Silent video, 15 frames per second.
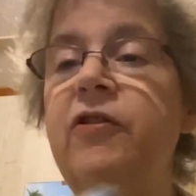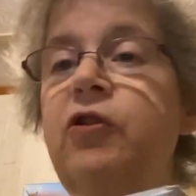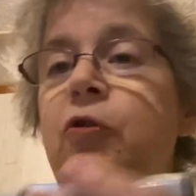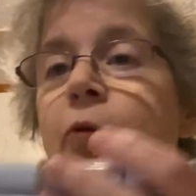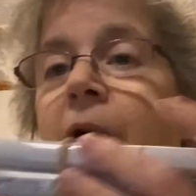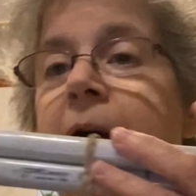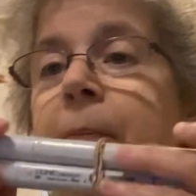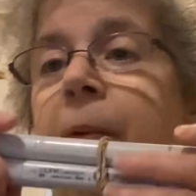
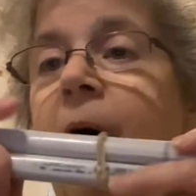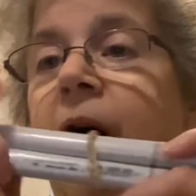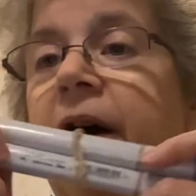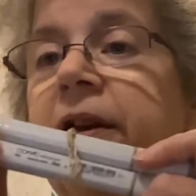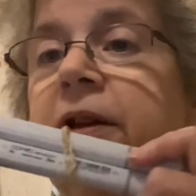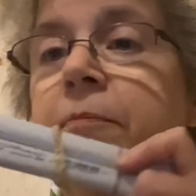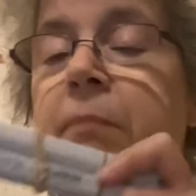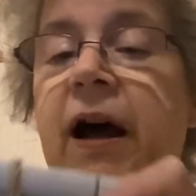2 I
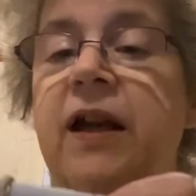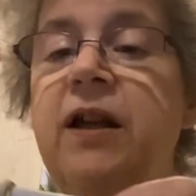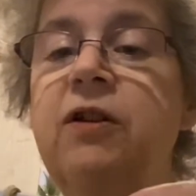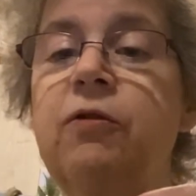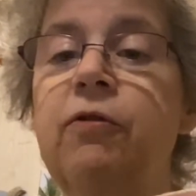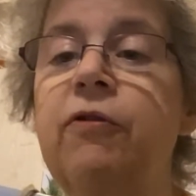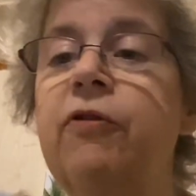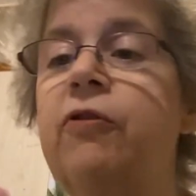bought at
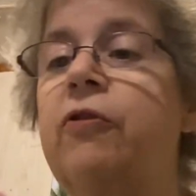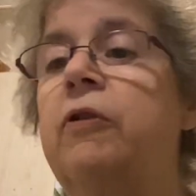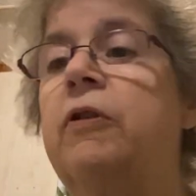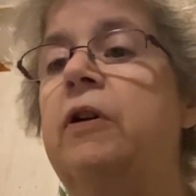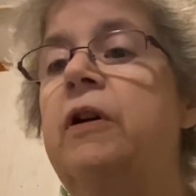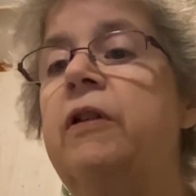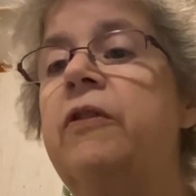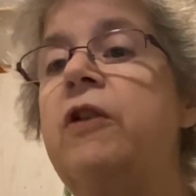Michael's,
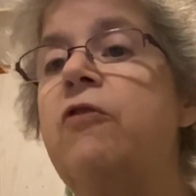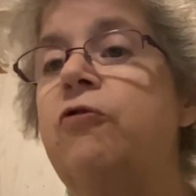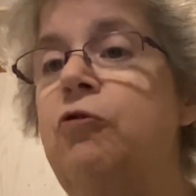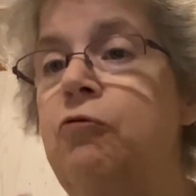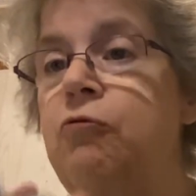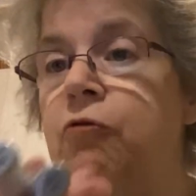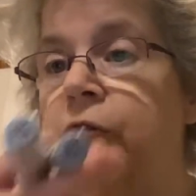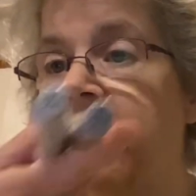these
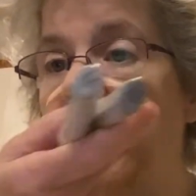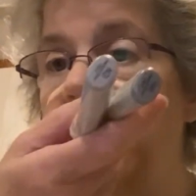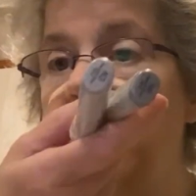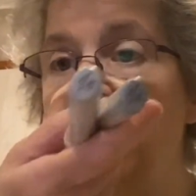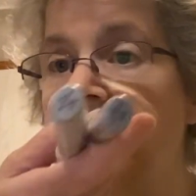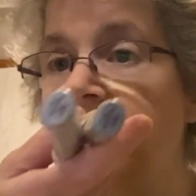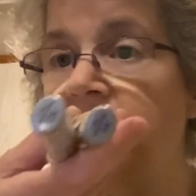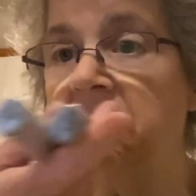2
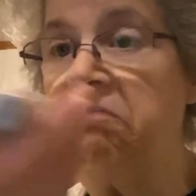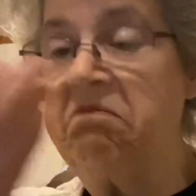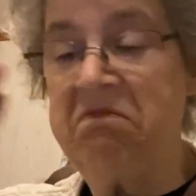grays,